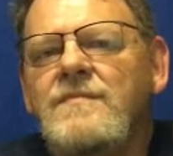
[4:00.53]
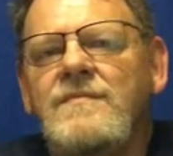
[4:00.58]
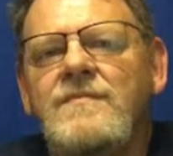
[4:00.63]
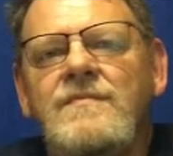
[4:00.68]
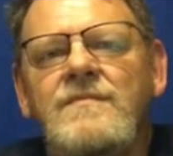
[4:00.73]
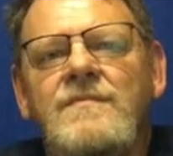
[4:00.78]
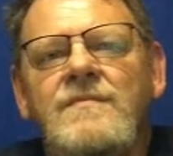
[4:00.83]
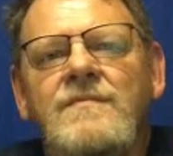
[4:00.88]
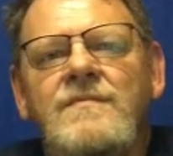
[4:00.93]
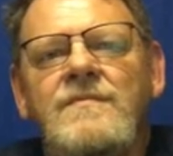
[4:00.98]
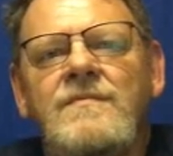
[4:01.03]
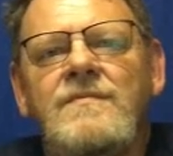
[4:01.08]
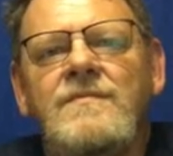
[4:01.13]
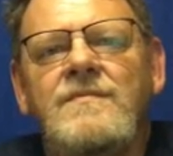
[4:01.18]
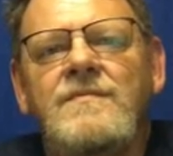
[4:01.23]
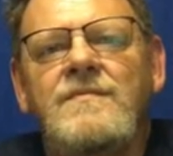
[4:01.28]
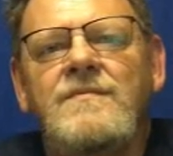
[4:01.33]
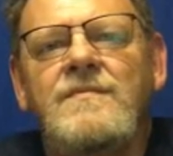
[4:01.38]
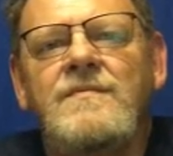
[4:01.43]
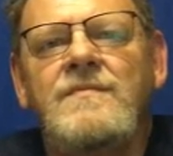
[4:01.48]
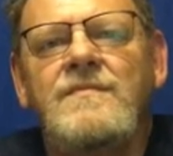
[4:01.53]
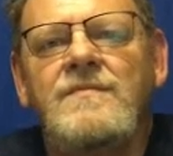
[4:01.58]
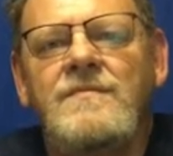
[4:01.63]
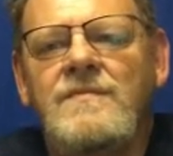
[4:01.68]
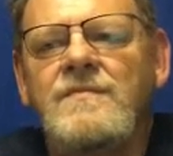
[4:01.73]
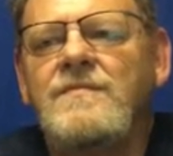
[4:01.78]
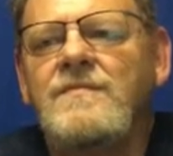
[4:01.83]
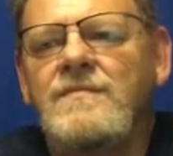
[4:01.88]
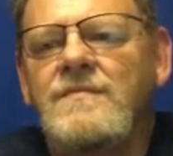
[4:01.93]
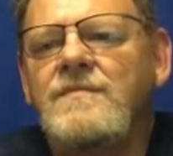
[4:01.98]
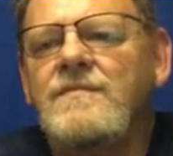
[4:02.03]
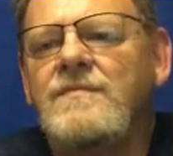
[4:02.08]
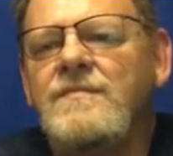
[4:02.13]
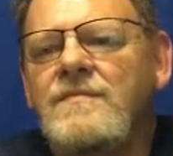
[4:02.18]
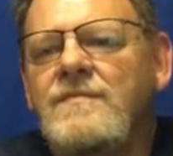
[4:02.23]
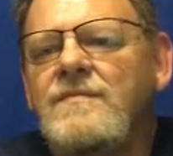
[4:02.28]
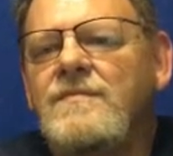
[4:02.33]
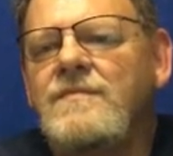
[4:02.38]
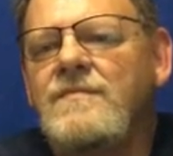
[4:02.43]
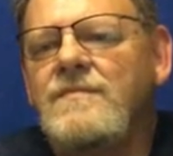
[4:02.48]

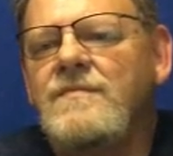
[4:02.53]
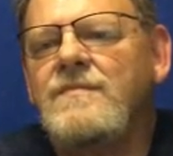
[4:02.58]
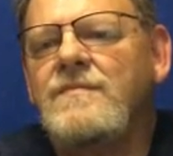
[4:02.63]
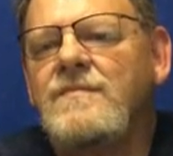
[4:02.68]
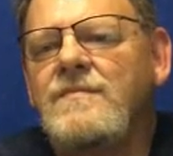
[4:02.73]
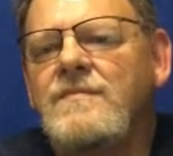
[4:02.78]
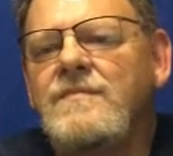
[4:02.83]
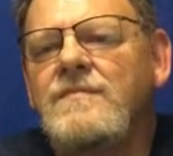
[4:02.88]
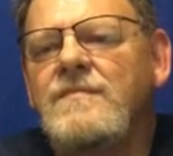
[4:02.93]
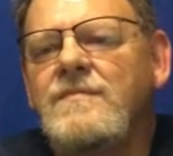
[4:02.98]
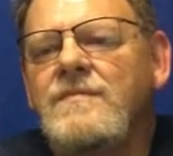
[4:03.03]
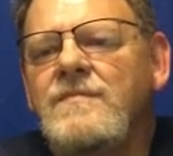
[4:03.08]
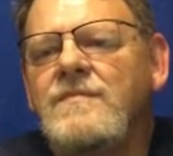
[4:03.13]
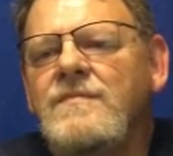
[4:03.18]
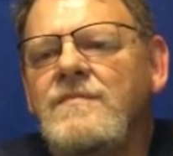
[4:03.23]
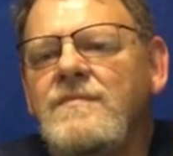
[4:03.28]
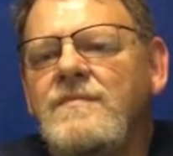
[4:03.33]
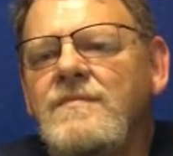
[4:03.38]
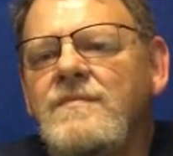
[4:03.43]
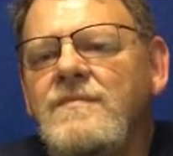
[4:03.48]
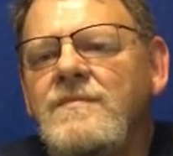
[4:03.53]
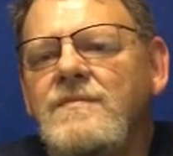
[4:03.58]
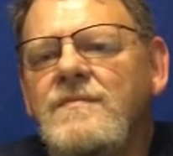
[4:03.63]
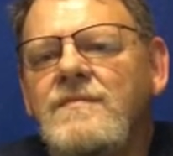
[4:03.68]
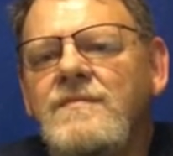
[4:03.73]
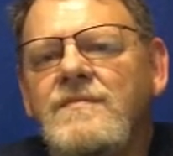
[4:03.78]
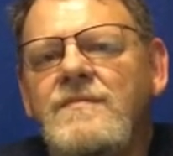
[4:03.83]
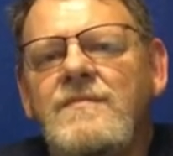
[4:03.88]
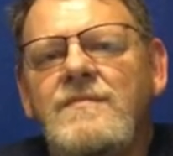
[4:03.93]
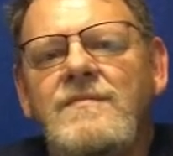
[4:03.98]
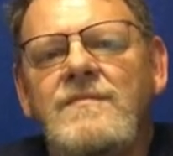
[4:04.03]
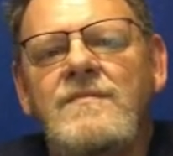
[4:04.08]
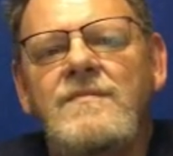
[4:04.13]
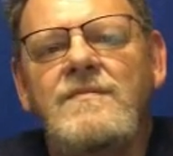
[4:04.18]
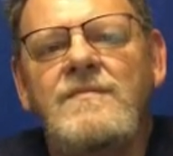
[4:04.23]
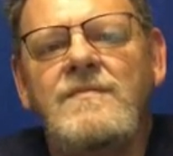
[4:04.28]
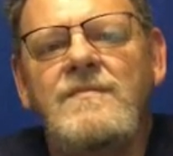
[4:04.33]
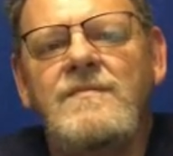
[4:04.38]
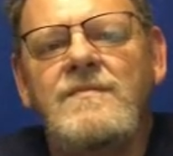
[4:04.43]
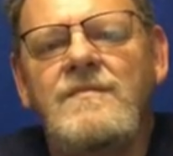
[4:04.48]

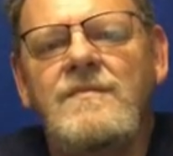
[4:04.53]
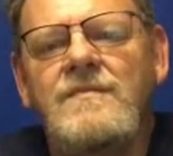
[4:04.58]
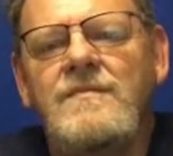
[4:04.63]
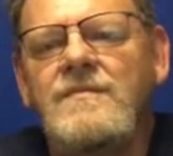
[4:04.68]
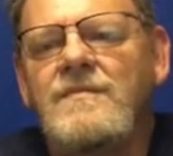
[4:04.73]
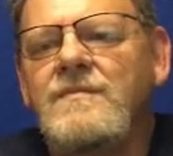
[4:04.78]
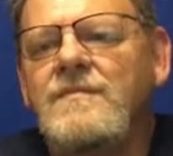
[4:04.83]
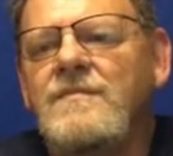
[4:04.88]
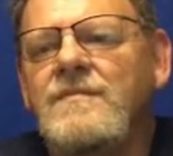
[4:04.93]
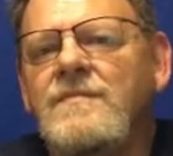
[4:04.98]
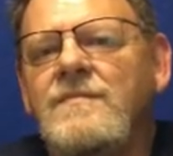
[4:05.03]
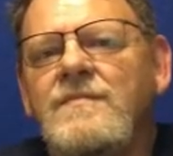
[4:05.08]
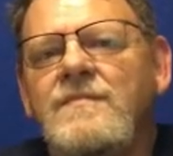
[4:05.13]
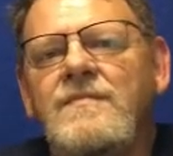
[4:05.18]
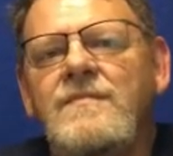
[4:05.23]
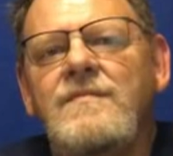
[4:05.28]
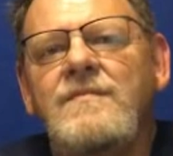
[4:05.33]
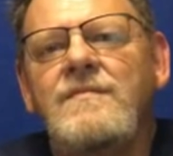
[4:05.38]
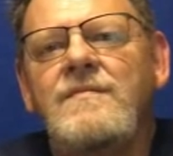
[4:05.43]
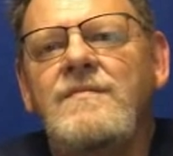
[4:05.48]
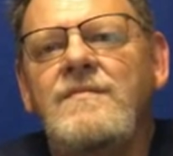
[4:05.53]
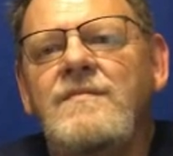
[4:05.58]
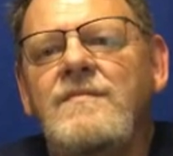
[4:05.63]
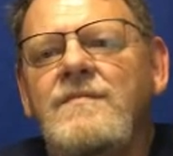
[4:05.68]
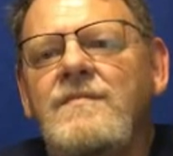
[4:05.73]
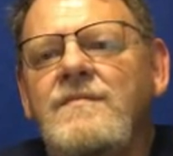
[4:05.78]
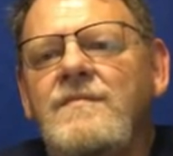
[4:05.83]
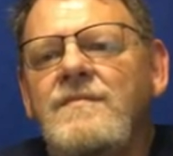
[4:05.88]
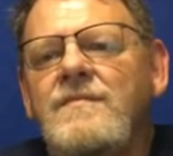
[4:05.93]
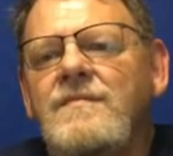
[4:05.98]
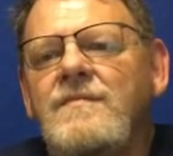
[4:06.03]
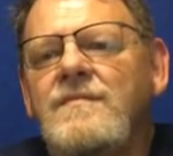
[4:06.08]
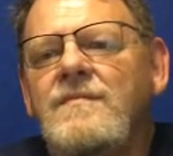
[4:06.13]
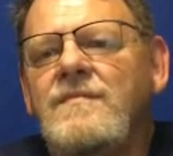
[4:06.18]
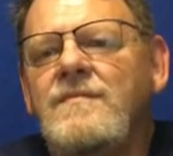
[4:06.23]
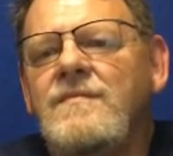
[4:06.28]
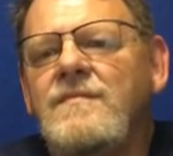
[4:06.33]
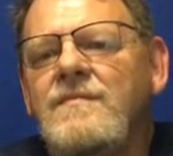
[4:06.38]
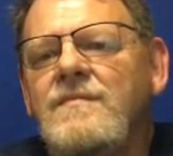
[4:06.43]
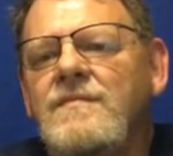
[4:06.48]

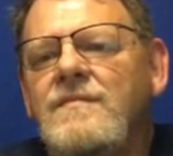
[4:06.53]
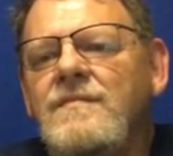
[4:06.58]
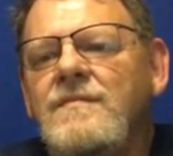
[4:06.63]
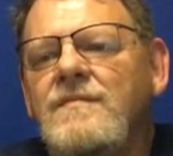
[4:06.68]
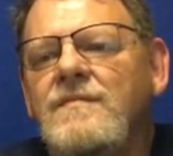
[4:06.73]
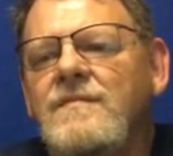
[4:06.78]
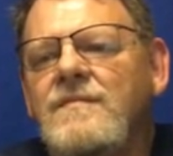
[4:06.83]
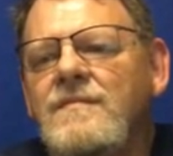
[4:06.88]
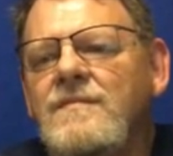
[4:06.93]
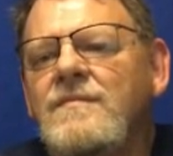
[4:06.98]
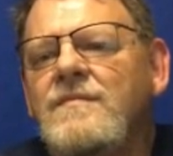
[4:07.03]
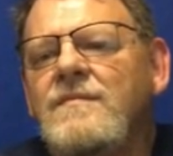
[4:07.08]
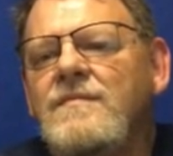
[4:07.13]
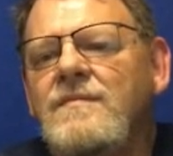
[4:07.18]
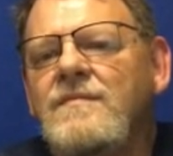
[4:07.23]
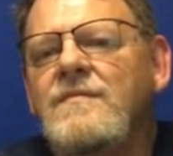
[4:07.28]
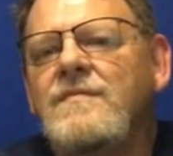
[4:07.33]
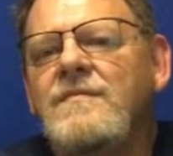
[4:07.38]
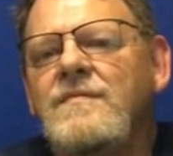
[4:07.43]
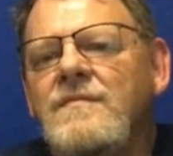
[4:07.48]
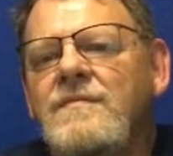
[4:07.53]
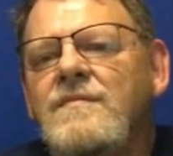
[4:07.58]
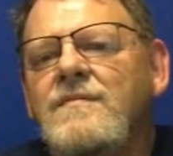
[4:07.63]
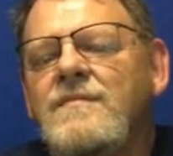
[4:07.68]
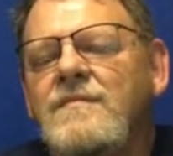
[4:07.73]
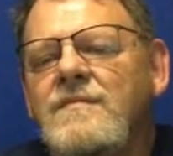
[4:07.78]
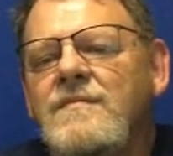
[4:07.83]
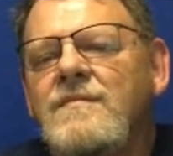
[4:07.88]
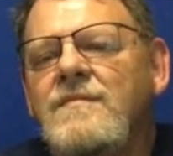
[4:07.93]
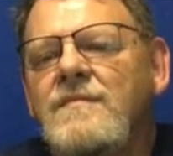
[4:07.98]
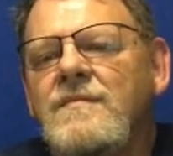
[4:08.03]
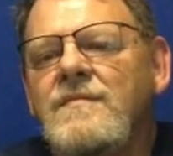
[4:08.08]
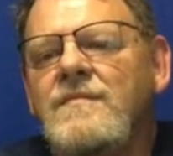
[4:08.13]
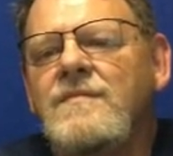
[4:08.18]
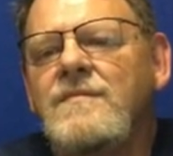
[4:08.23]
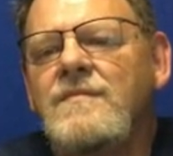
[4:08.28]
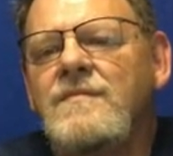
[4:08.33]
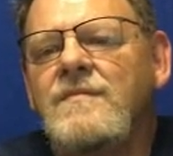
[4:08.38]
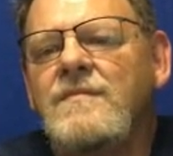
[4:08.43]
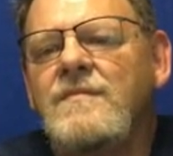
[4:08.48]
This person isn't speaking.